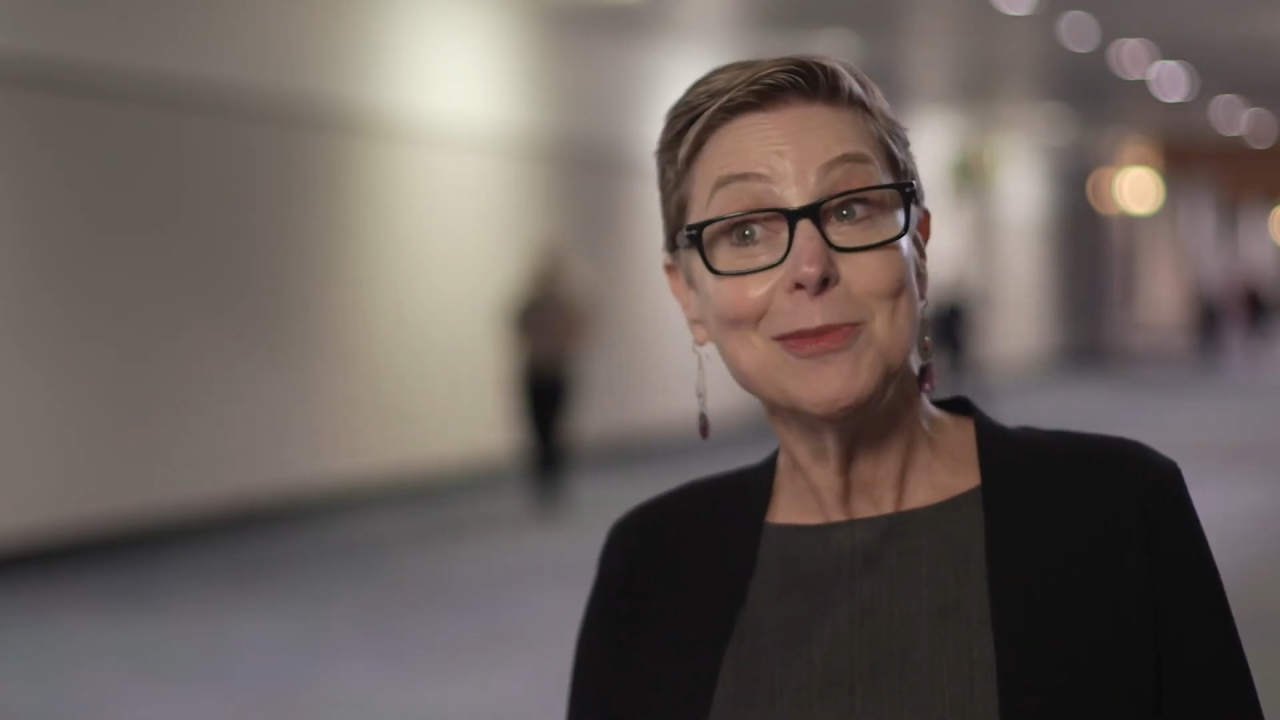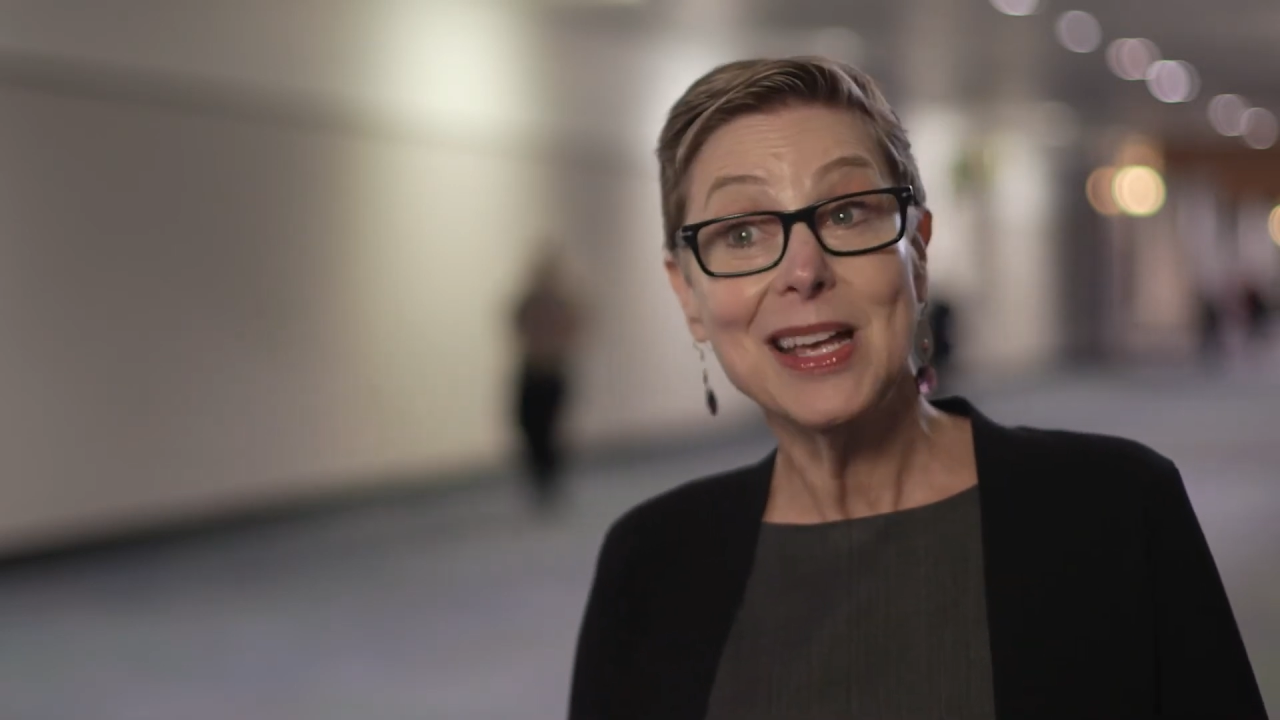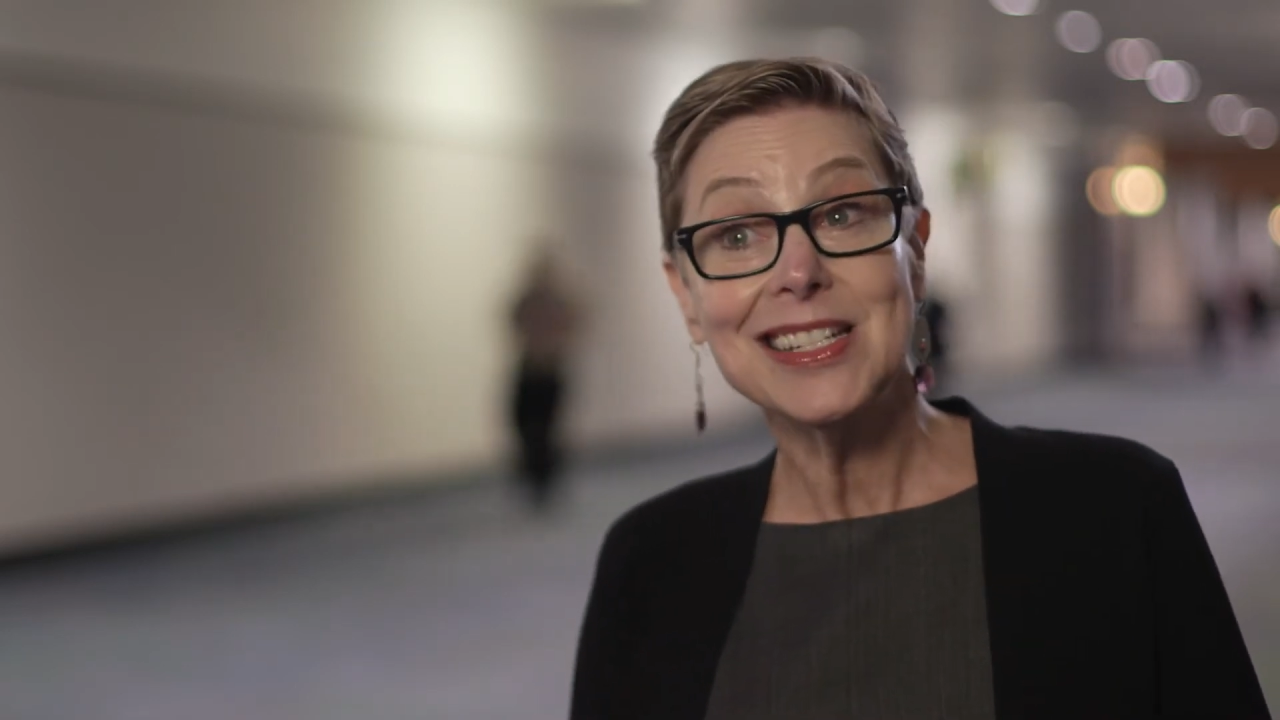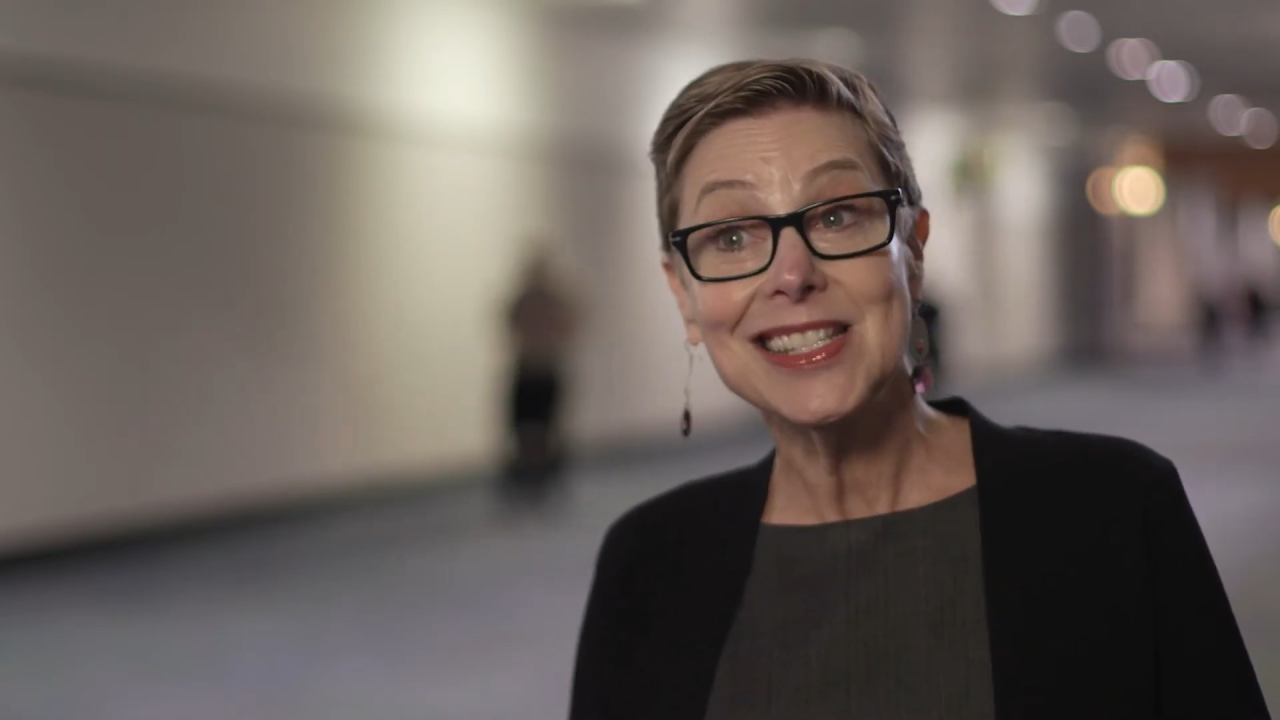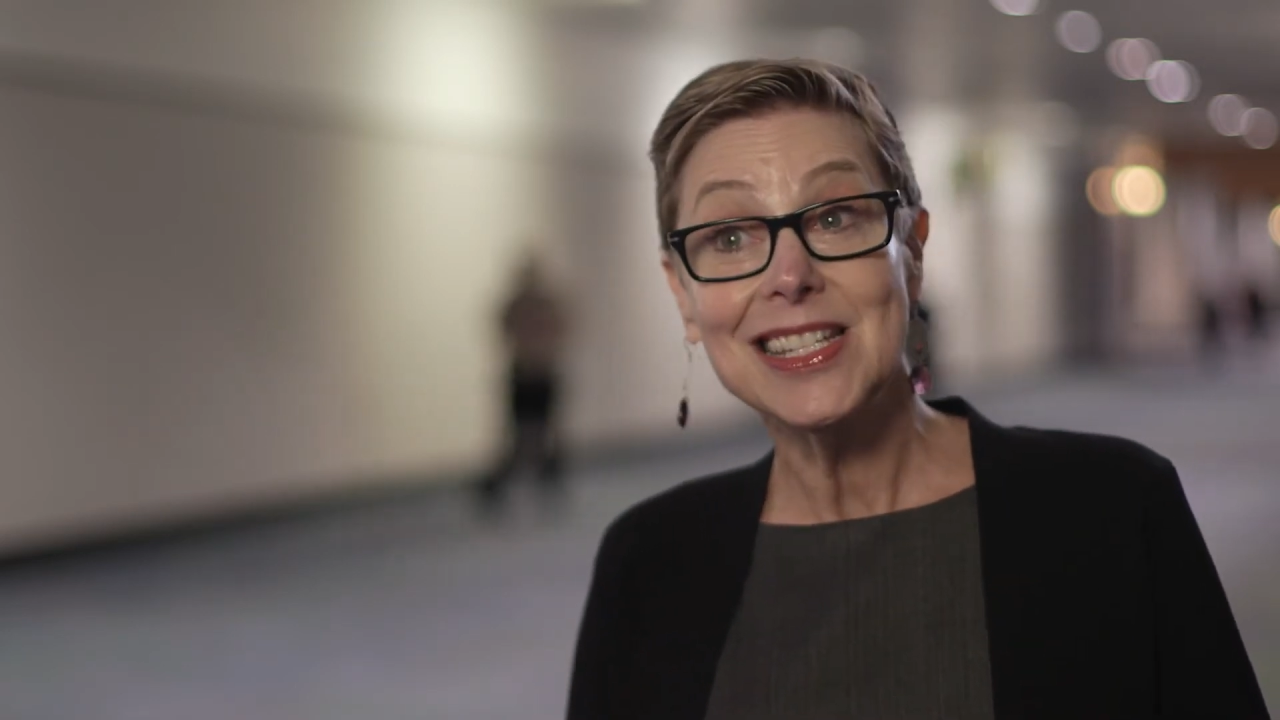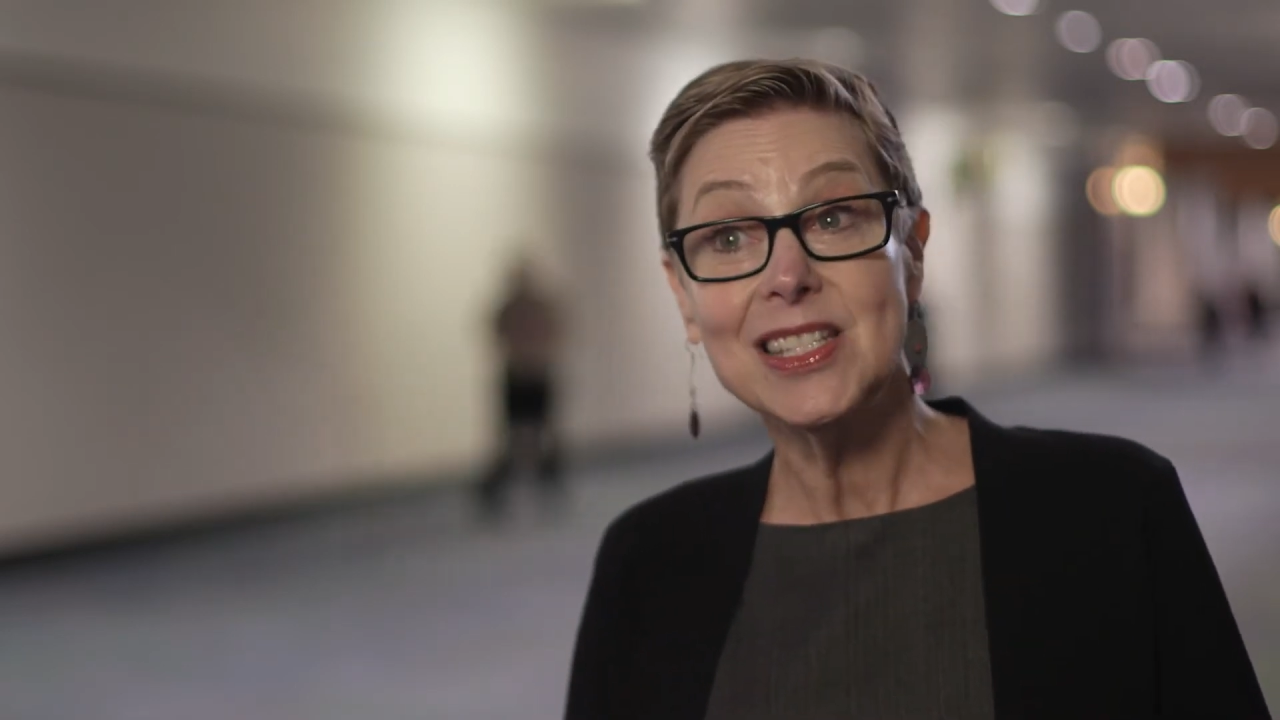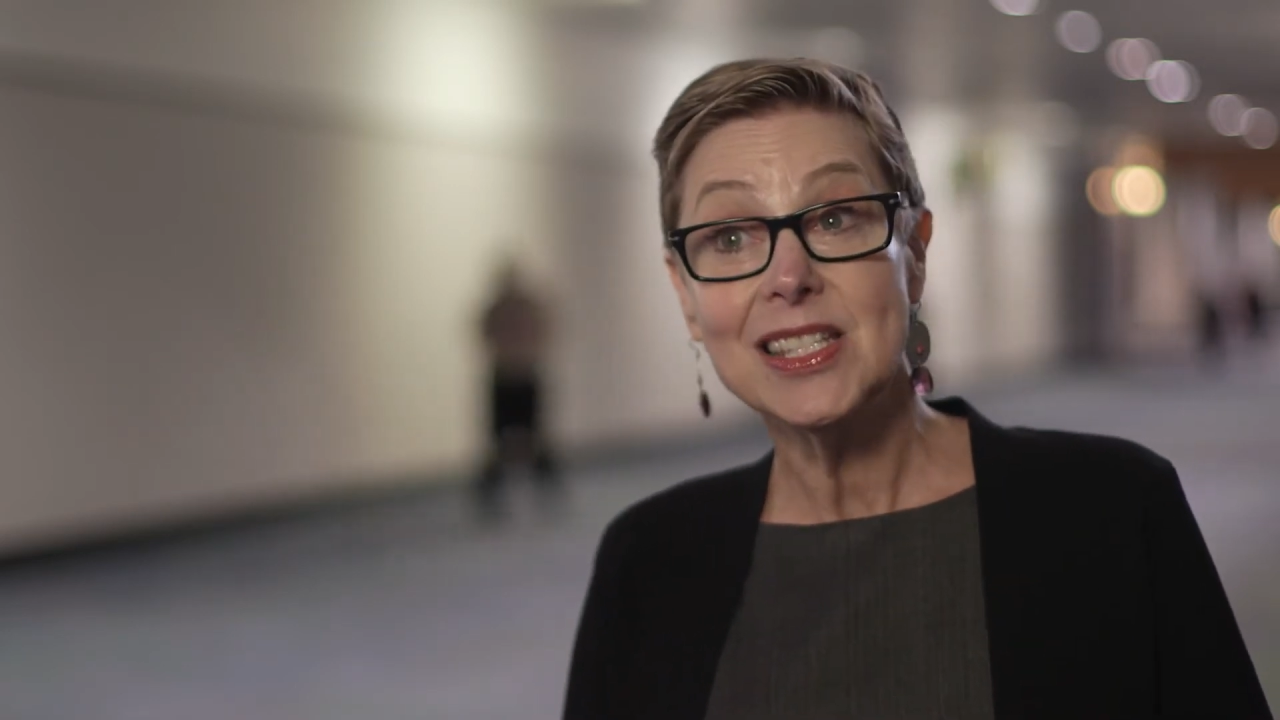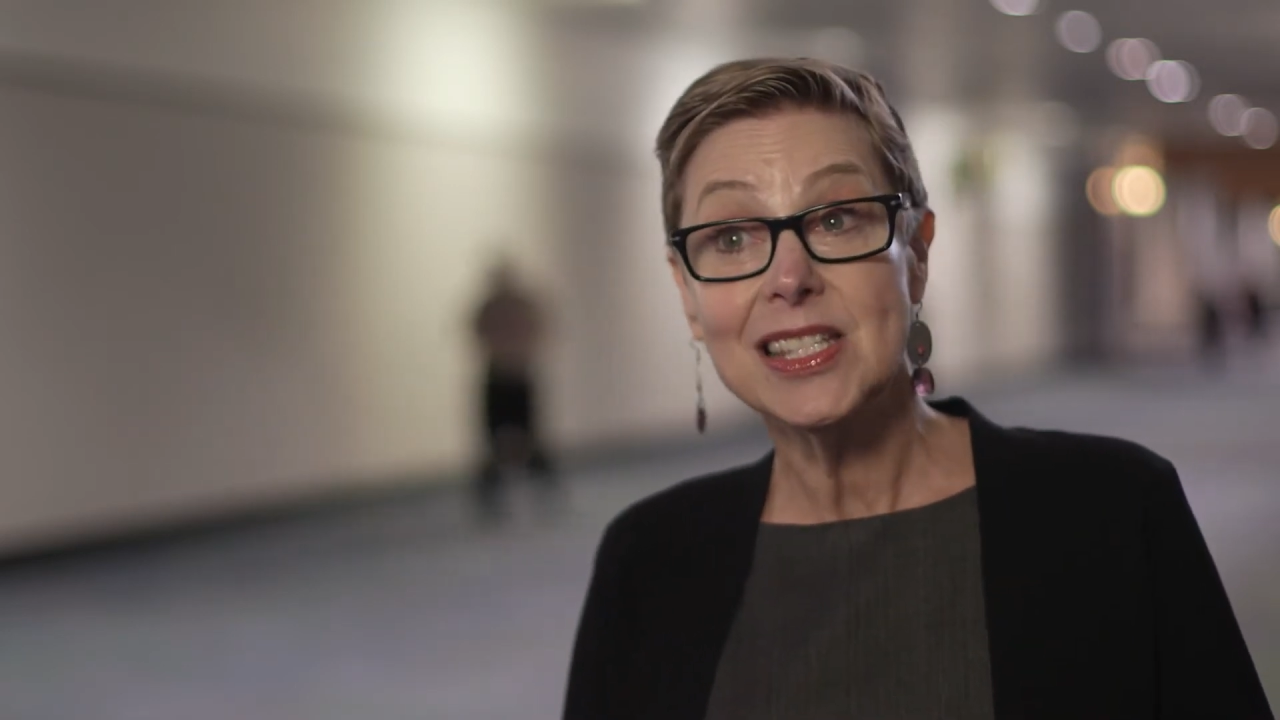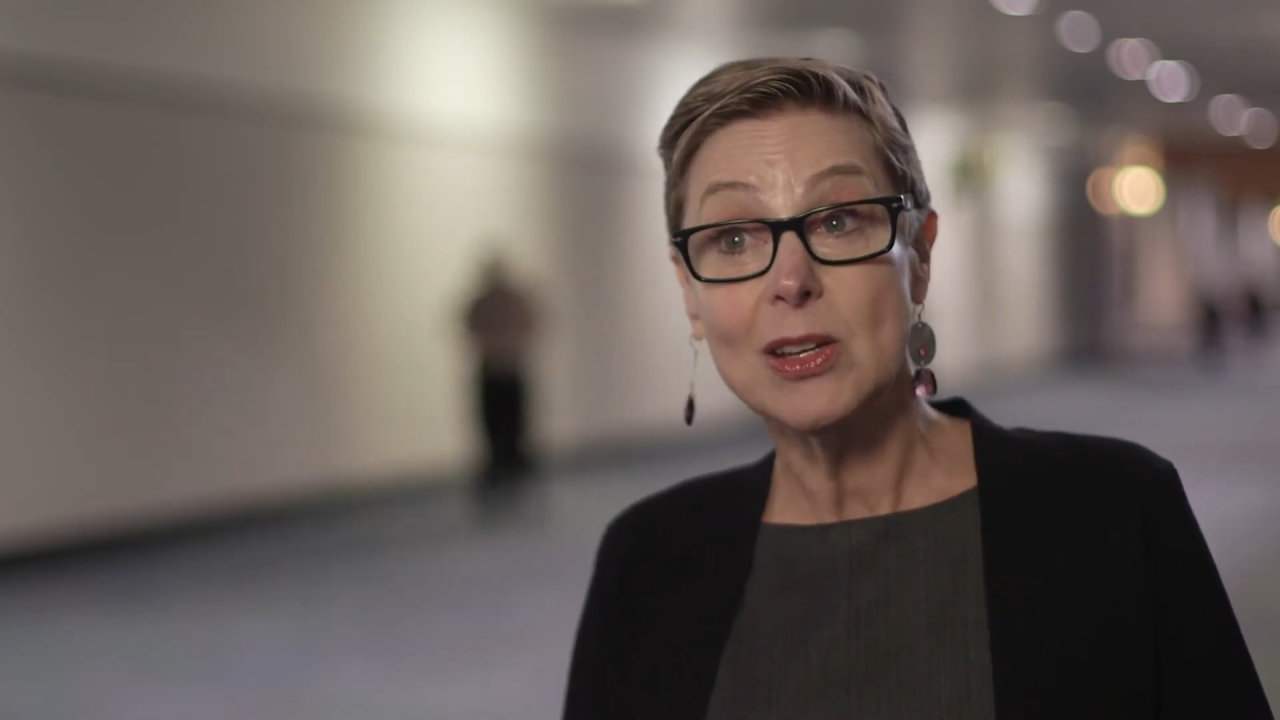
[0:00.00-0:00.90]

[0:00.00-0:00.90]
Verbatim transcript: medicines